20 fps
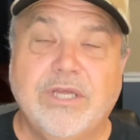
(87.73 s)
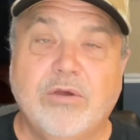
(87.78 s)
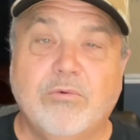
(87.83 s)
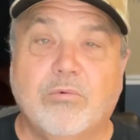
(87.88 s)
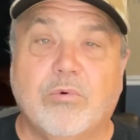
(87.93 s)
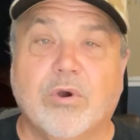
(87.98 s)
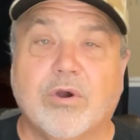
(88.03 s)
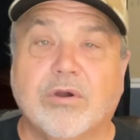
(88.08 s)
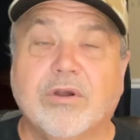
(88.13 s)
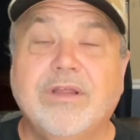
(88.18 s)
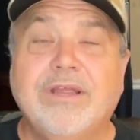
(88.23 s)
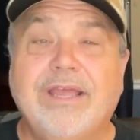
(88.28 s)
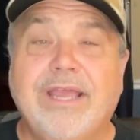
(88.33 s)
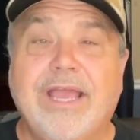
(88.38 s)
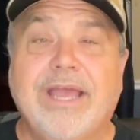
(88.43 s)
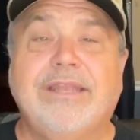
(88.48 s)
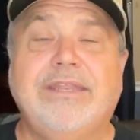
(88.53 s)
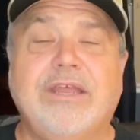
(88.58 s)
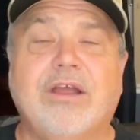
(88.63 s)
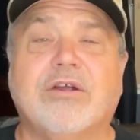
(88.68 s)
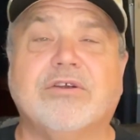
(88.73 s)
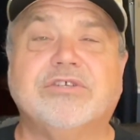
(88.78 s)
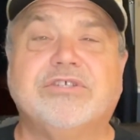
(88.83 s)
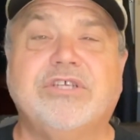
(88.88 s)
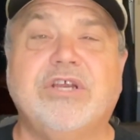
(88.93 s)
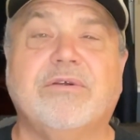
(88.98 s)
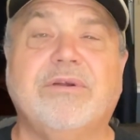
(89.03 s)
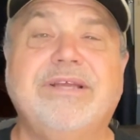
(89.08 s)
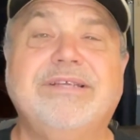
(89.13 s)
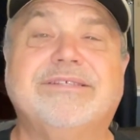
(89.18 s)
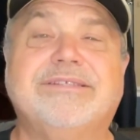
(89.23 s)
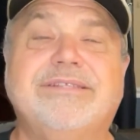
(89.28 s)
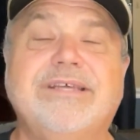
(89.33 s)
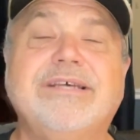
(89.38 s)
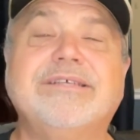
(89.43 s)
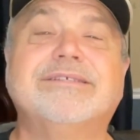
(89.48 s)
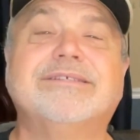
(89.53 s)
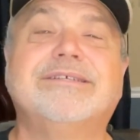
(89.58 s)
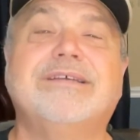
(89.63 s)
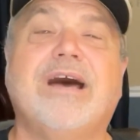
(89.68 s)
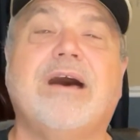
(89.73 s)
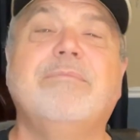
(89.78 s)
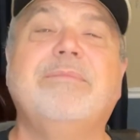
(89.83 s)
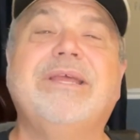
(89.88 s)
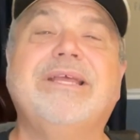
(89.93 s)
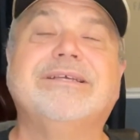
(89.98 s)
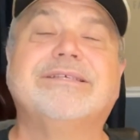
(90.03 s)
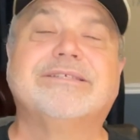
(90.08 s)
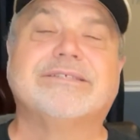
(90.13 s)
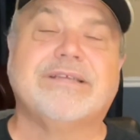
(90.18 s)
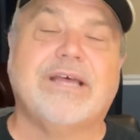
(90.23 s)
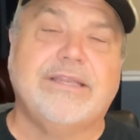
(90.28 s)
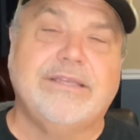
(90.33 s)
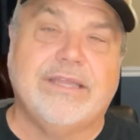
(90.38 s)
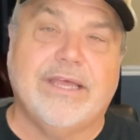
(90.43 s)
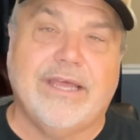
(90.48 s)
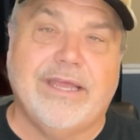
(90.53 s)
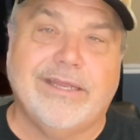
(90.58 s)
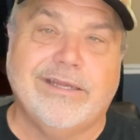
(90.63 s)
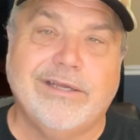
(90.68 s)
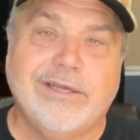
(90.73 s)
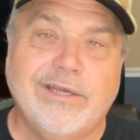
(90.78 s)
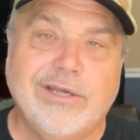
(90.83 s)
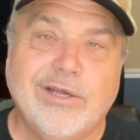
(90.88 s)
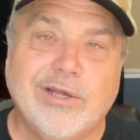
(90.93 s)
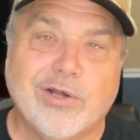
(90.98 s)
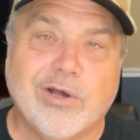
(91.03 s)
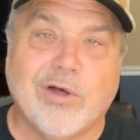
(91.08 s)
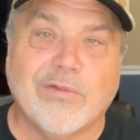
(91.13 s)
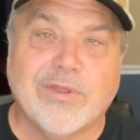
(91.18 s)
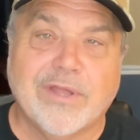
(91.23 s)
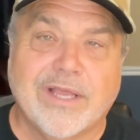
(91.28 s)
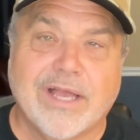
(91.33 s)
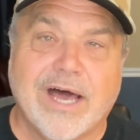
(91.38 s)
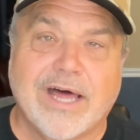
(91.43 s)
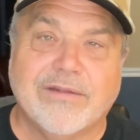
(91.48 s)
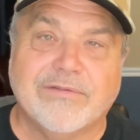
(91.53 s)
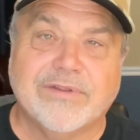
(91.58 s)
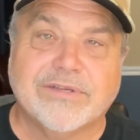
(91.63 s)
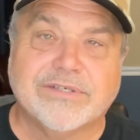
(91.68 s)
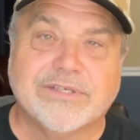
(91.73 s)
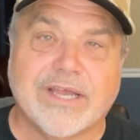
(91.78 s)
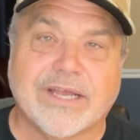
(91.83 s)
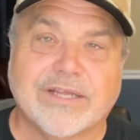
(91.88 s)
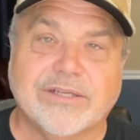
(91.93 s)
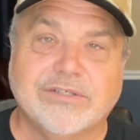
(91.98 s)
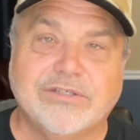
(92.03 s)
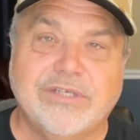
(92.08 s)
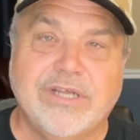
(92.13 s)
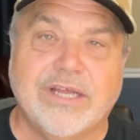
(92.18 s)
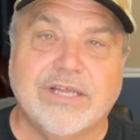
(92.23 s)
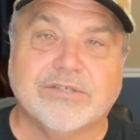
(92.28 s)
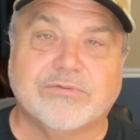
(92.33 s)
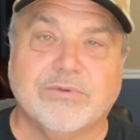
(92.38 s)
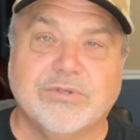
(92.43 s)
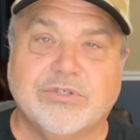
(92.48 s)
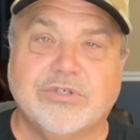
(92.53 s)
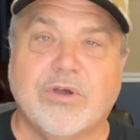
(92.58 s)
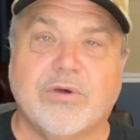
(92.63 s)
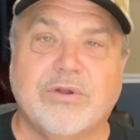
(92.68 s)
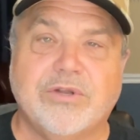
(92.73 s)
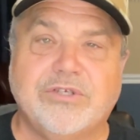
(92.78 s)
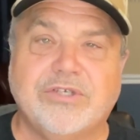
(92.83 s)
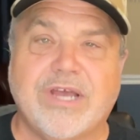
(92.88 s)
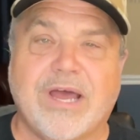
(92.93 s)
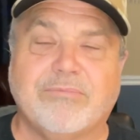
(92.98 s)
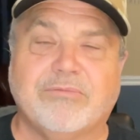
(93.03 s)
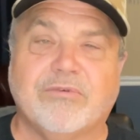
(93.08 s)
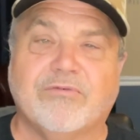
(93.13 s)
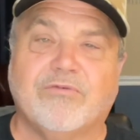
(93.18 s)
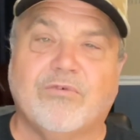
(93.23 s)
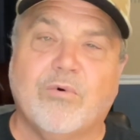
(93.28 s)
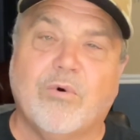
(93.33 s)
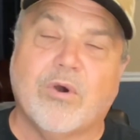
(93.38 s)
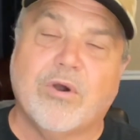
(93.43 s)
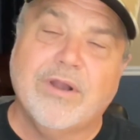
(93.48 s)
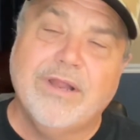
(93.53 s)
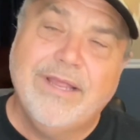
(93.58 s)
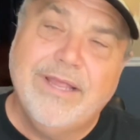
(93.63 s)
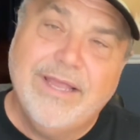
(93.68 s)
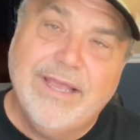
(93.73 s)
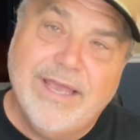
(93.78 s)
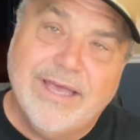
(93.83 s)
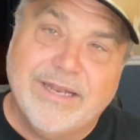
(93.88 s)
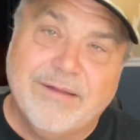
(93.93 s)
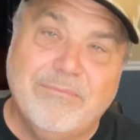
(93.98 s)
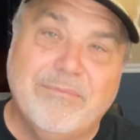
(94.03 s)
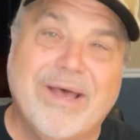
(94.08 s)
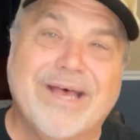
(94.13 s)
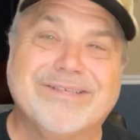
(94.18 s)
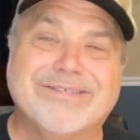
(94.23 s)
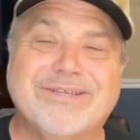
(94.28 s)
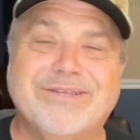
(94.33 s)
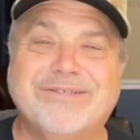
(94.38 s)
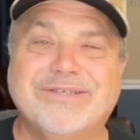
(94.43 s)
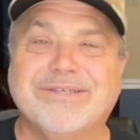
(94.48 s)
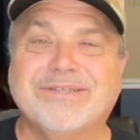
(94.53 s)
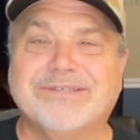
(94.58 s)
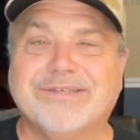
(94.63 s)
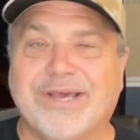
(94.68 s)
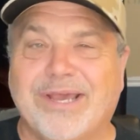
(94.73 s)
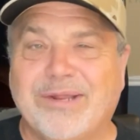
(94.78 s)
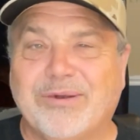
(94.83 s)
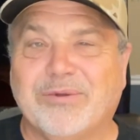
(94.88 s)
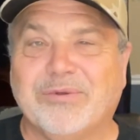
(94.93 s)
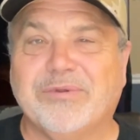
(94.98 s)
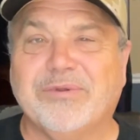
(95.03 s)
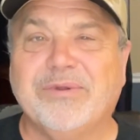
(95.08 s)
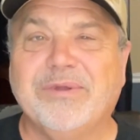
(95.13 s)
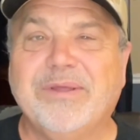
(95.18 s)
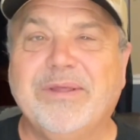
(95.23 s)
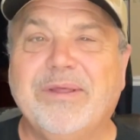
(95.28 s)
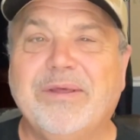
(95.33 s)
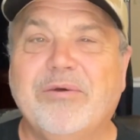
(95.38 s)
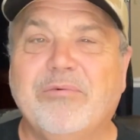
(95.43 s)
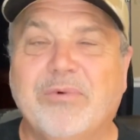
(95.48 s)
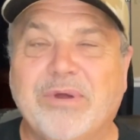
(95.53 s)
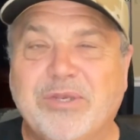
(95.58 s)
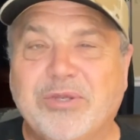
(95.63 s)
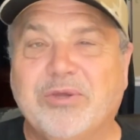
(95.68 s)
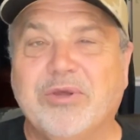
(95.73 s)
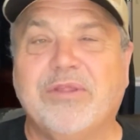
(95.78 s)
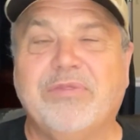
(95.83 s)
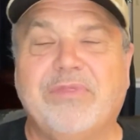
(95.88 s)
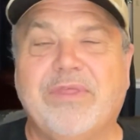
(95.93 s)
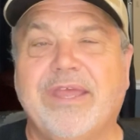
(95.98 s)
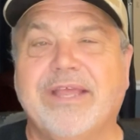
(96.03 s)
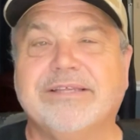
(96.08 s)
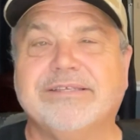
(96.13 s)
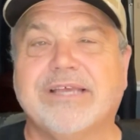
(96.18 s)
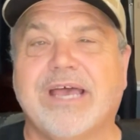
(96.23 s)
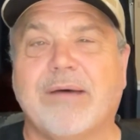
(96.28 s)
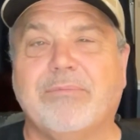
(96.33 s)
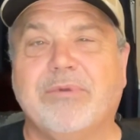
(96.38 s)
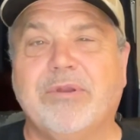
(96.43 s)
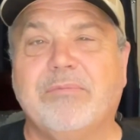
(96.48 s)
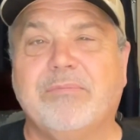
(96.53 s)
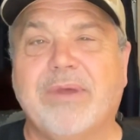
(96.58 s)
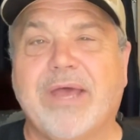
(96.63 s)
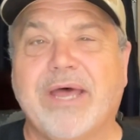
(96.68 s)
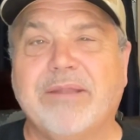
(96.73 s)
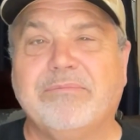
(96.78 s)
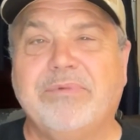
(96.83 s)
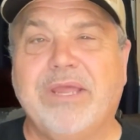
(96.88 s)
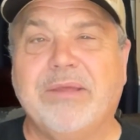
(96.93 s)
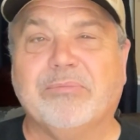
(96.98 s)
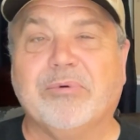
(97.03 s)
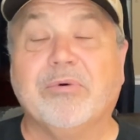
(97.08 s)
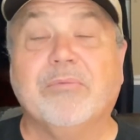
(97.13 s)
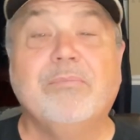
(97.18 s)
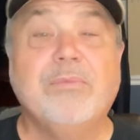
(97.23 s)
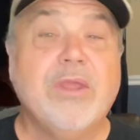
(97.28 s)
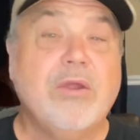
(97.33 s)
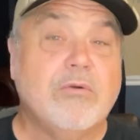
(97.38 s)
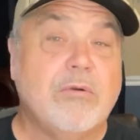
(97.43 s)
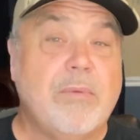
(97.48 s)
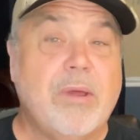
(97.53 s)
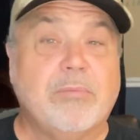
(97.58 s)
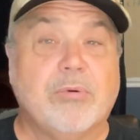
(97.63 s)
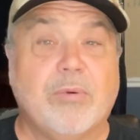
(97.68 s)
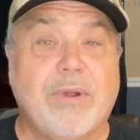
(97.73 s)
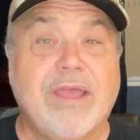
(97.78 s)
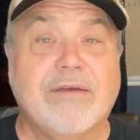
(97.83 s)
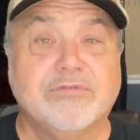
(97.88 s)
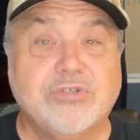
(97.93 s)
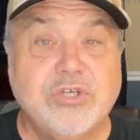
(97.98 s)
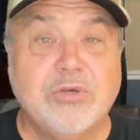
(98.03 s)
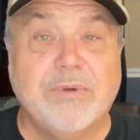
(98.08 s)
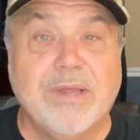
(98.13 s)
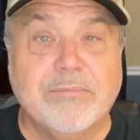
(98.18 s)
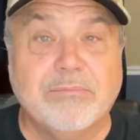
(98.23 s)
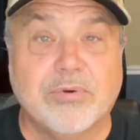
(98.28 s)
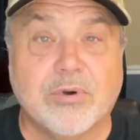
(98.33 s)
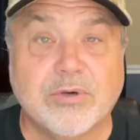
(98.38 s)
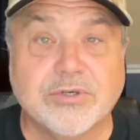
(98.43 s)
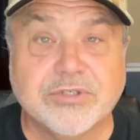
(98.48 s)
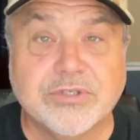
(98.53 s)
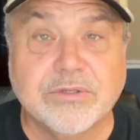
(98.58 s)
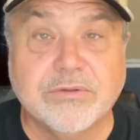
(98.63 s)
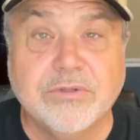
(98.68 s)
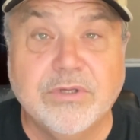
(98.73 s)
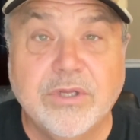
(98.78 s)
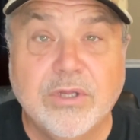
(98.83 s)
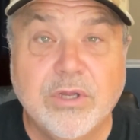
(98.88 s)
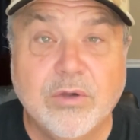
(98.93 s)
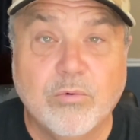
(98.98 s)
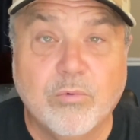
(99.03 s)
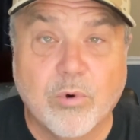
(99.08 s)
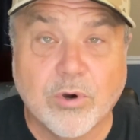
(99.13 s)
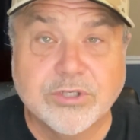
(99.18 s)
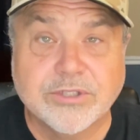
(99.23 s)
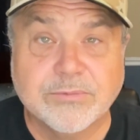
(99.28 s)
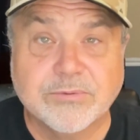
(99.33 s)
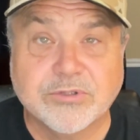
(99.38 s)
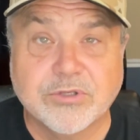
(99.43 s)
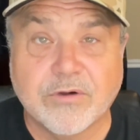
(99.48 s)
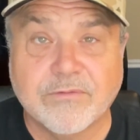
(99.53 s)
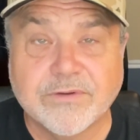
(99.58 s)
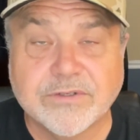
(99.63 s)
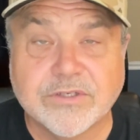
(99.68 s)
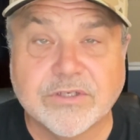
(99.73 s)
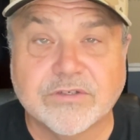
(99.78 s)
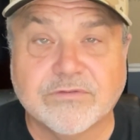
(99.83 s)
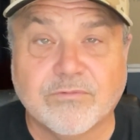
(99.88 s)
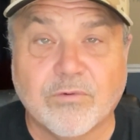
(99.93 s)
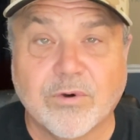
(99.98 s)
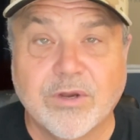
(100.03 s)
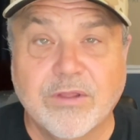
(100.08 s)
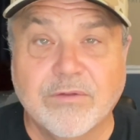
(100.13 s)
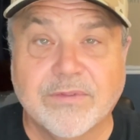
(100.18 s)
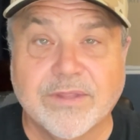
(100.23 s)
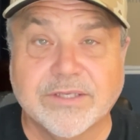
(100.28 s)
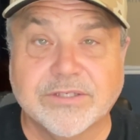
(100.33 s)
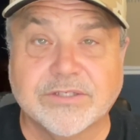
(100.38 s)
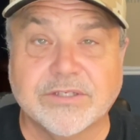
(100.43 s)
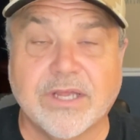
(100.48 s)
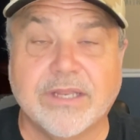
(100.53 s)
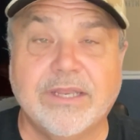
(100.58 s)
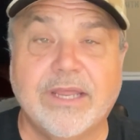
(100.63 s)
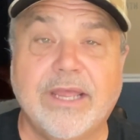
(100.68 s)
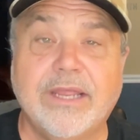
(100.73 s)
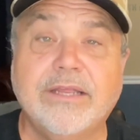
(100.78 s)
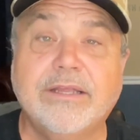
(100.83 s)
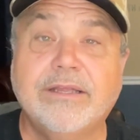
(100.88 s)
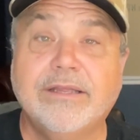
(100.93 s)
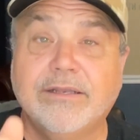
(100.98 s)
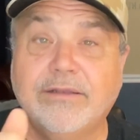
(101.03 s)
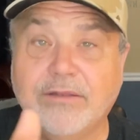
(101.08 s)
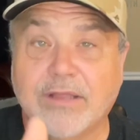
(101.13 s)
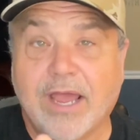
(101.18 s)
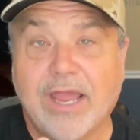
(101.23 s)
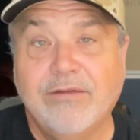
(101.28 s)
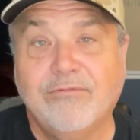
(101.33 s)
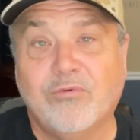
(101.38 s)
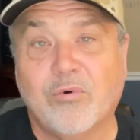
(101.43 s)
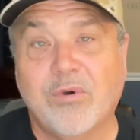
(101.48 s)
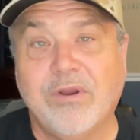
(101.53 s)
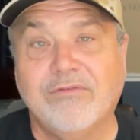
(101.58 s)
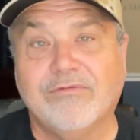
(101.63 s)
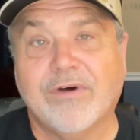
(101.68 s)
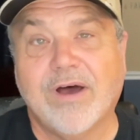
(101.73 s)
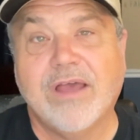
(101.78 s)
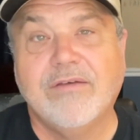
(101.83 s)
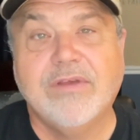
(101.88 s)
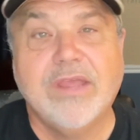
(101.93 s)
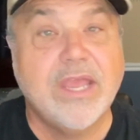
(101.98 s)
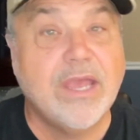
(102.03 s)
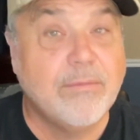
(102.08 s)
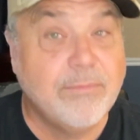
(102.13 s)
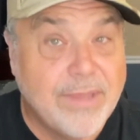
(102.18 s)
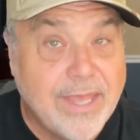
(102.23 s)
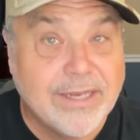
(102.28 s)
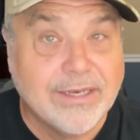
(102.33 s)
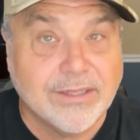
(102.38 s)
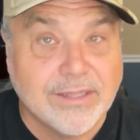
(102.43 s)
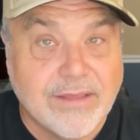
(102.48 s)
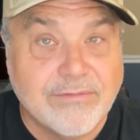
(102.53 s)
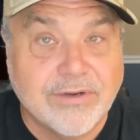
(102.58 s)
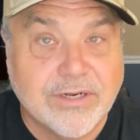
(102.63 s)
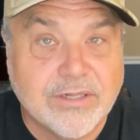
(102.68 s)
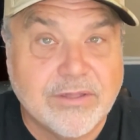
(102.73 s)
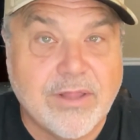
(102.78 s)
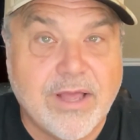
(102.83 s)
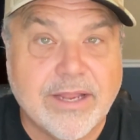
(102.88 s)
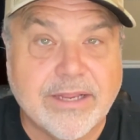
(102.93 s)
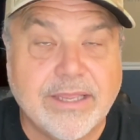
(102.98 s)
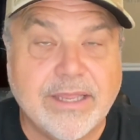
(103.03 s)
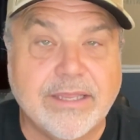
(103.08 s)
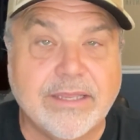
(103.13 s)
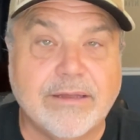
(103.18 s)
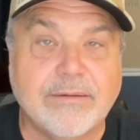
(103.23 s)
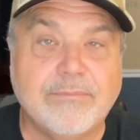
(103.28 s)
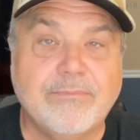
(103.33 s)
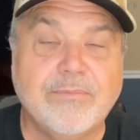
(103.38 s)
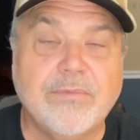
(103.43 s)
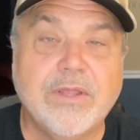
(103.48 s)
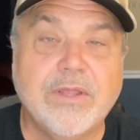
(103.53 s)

We're ending our series this coming Sunday called The God of the Second Chance with Jonah chapter 4 and a message entitled, When Good Things Happen to Bad People. Remember, we have two in-person worship services for you this Sunday, 9:45 a.m. and 11 o'clock a.m.